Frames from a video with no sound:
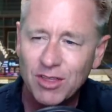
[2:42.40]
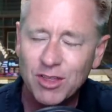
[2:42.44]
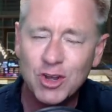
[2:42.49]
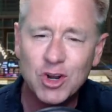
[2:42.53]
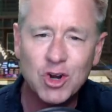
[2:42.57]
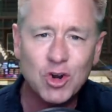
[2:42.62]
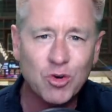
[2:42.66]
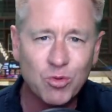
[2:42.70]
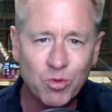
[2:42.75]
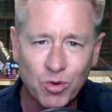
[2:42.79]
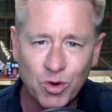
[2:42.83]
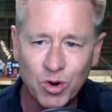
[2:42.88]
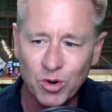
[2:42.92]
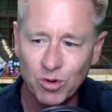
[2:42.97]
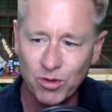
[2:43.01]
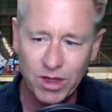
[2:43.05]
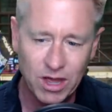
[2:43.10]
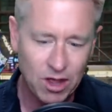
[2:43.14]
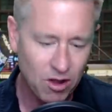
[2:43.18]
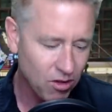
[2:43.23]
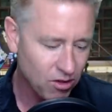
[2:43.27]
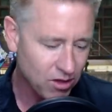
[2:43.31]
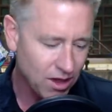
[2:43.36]
the crew.
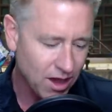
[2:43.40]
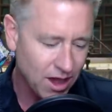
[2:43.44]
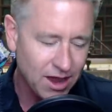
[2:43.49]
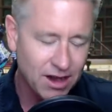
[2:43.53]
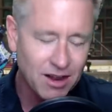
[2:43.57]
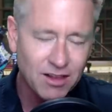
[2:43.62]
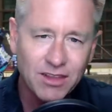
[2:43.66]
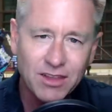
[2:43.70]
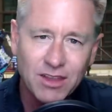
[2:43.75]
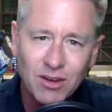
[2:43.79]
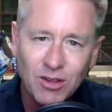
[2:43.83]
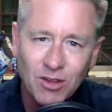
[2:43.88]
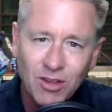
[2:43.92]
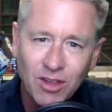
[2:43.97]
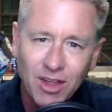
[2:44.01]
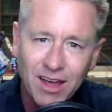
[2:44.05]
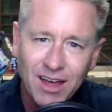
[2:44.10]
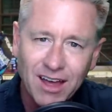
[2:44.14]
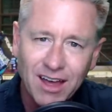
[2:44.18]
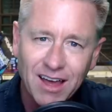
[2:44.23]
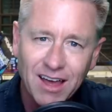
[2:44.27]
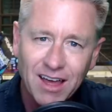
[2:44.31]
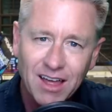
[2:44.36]
They all got a little,
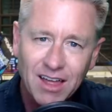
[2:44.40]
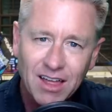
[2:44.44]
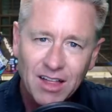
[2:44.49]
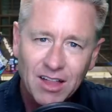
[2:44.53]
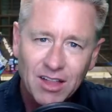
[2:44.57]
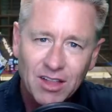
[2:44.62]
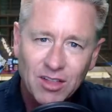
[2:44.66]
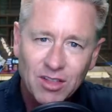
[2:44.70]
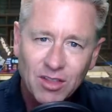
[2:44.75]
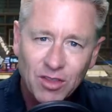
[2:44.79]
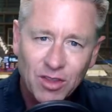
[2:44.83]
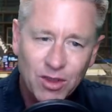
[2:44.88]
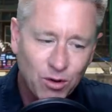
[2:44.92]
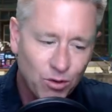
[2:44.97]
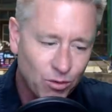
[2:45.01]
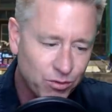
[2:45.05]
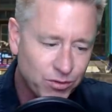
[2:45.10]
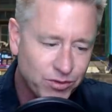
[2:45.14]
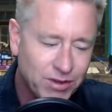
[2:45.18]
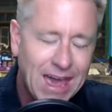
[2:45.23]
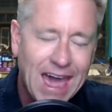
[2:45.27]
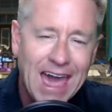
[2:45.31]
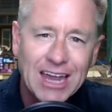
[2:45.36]
uh,
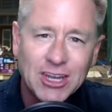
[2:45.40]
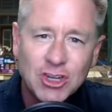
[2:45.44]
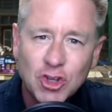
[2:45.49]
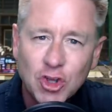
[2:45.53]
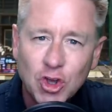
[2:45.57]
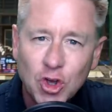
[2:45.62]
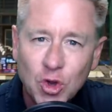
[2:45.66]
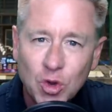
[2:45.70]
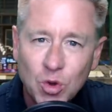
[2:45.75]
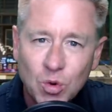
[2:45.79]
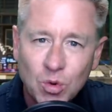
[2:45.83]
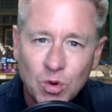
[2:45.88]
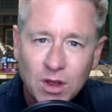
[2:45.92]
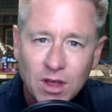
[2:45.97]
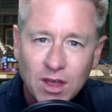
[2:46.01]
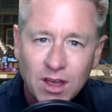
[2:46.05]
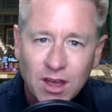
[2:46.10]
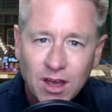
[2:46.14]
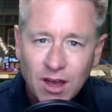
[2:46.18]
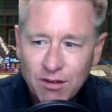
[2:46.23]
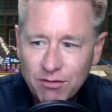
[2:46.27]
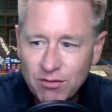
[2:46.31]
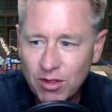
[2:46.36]
little tattoo
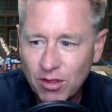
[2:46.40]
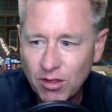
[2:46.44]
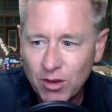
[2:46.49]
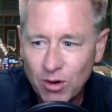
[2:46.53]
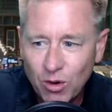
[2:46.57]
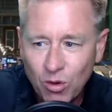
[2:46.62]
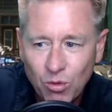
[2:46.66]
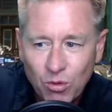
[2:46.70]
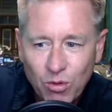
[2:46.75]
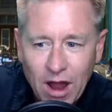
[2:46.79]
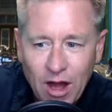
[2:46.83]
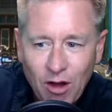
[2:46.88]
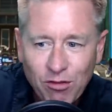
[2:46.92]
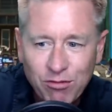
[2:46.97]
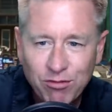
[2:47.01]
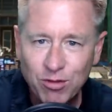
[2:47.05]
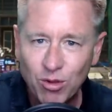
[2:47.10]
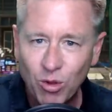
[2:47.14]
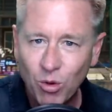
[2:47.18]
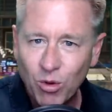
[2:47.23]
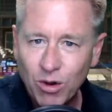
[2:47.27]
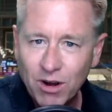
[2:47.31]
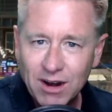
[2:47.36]
of the little
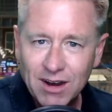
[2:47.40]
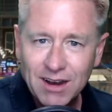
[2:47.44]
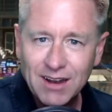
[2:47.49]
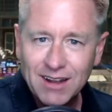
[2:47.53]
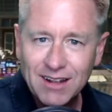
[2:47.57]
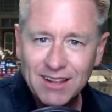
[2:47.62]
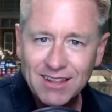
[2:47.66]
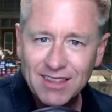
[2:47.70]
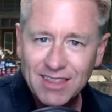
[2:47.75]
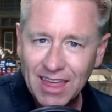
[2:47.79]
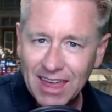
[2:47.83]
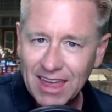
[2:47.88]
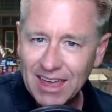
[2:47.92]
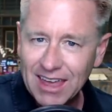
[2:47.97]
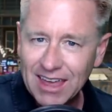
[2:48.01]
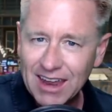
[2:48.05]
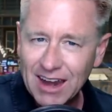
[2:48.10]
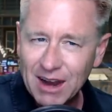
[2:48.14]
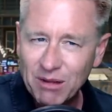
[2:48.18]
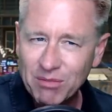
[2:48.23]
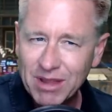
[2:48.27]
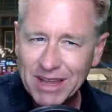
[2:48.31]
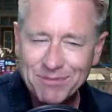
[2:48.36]
Ralph Lauren
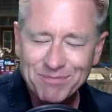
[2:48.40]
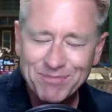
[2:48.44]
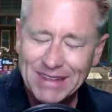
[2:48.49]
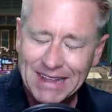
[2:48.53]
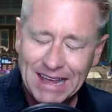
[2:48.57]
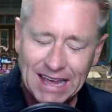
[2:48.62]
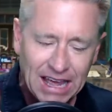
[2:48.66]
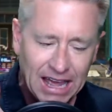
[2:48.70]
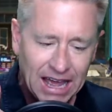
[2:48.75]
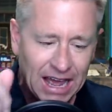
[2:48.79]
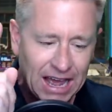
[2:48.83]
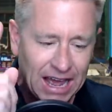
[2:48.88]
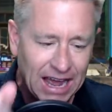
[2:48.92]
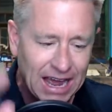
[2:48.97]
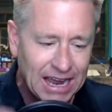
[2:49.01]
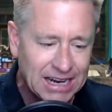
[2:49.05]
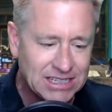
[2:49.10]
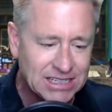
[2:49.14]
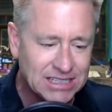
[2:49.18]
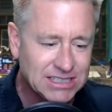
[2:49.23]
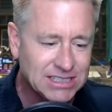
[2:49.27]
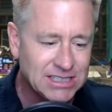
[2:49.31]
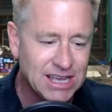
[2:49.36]
thing. And I'm like,
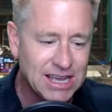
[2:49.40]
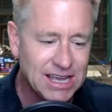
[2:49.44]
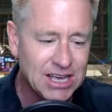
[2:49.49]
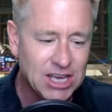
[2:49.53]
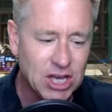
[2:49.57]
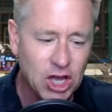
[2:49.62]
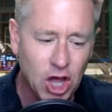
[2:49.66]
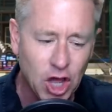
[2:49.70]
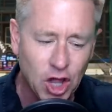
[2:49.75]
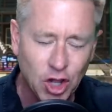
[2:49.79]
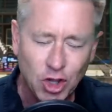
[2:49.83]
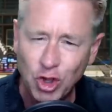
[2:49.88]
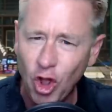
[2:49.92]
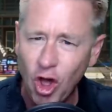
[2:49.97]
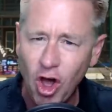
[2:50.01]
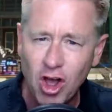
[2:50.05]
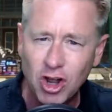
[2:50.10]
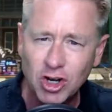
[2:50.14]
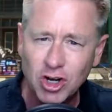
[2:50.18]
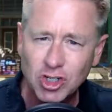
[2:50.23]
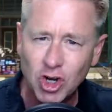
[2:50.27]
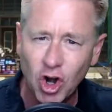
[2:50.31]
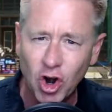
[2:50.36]
I just think uh,
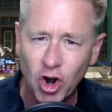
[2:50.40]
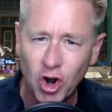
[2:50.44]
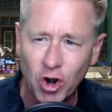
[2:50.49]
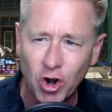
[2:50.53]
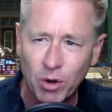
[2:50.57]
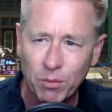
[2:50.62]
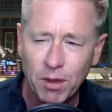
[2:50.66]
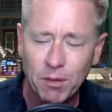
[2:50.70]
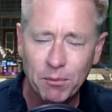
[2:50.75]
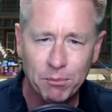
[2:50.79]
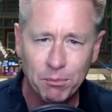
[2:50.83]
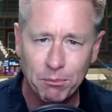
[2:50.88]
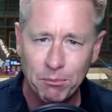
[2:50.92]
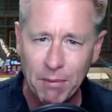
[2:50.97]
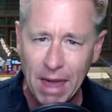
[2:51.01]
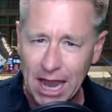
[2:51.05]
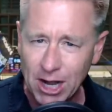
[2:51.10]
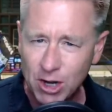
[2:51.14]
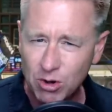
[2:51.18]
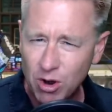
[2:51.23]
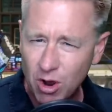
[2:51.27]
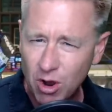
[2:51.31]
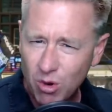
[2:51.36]
long-term
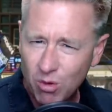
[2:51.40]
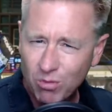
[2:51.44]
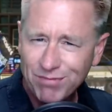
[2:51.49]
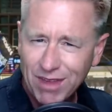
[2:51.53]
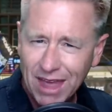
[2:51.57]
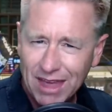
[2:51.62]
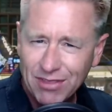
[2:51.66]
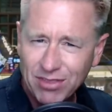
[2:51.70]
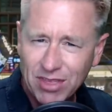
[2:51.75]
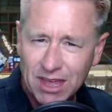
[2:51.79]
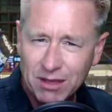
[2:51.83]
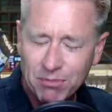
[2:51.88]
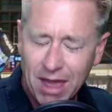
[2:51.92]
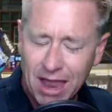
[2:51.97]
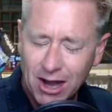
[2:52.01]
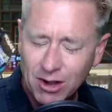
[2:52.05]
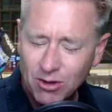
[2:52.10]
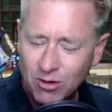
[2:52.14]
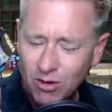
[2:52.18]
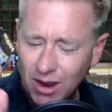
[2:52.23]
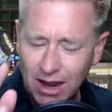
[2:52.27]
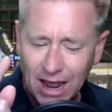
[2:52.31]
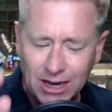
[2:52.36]
macro, I think
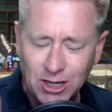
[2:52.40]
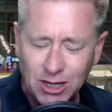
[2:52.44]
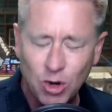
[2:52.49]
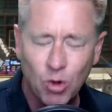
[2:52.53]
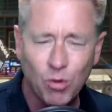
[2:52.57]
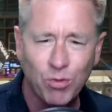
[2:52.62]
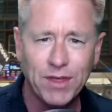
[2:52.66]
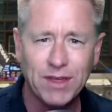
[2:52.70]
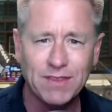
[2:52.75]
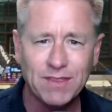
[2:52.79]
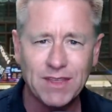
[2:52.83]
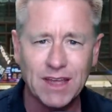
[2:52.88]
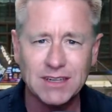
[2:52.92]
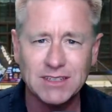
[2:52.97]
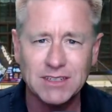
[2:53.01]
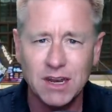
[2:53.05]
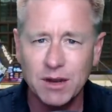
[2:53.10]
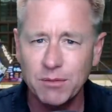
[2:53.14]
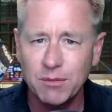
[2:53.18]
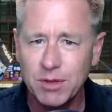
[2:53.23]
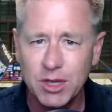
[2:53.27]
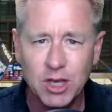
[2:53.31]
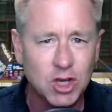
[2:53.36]
macro, I, I don't think that's
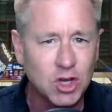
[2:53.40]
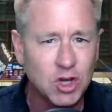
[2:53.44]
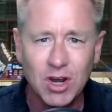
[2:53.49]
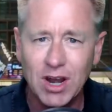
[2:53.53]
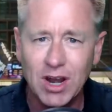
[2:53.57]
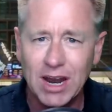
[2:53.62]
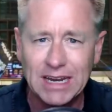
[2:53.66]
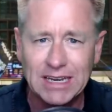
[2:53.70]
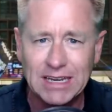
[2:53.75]
going to be a good